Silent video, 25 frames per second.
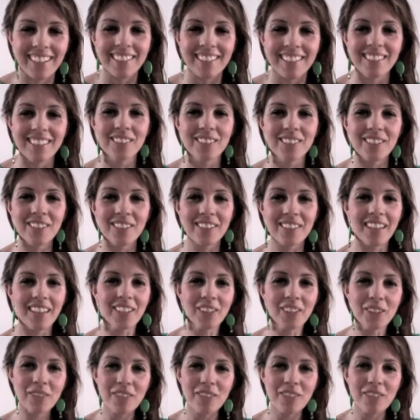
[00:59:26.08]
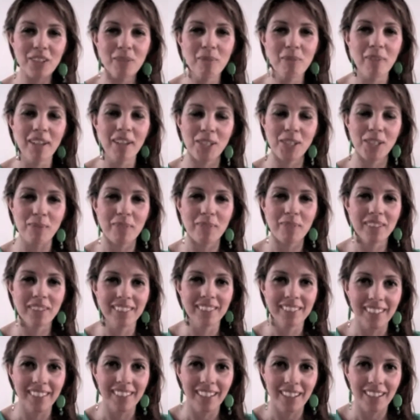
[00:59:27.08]
So thank you very much,
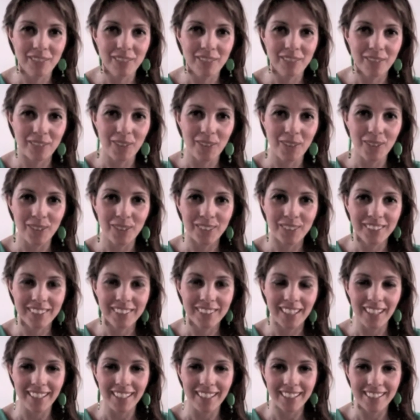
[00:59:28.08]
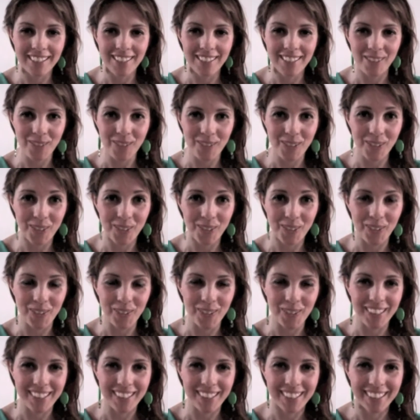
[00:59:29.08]
Martina, for telling us your
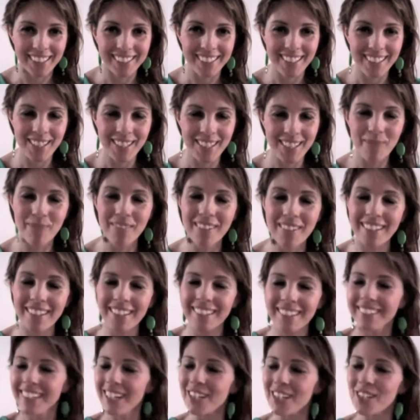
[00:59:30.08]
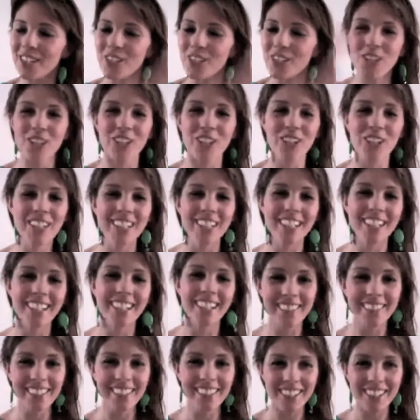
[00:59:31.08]
story. It has been a journey, a
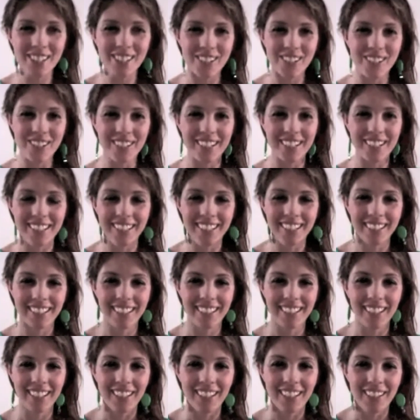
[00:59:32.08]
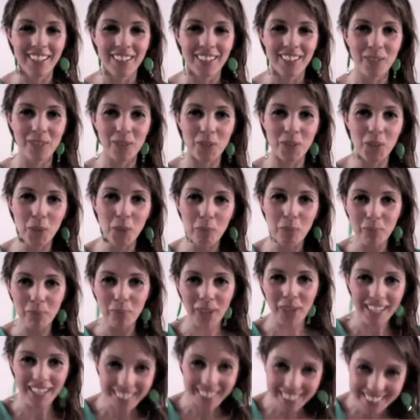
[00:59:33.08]
real journey, through your
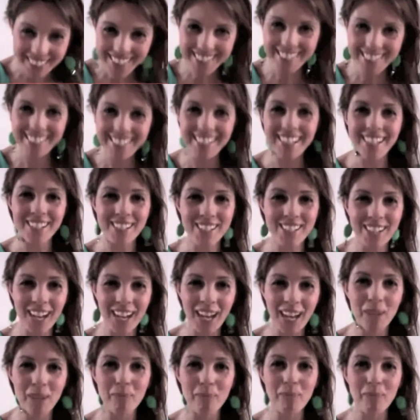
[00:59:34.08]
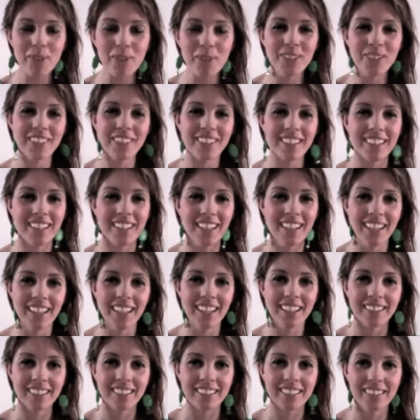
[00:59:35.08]
pregnancy and childbirth
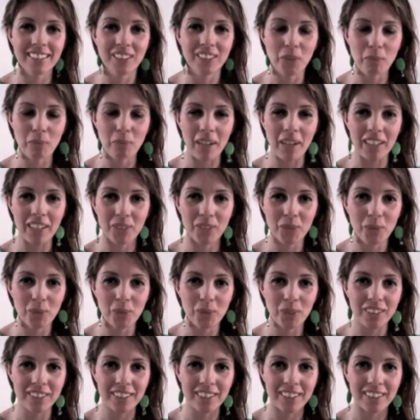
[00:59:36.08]
and your motherhood.